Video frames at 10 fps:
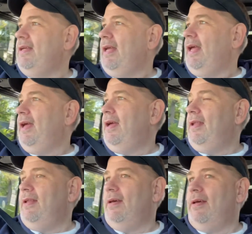
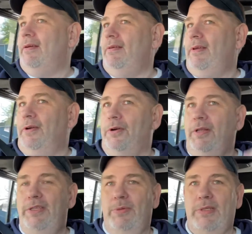and uh, you know her
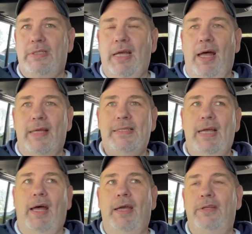lease was
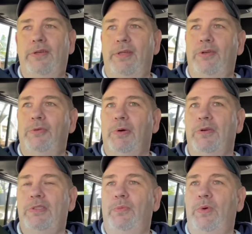assigned to the new
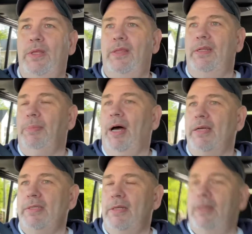person with the
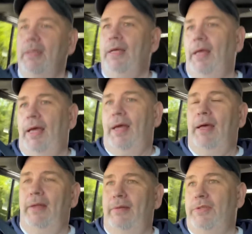deposit
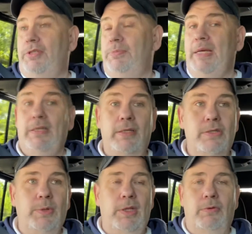and she's basically
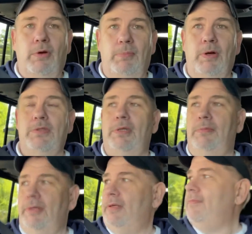suing the wrong person but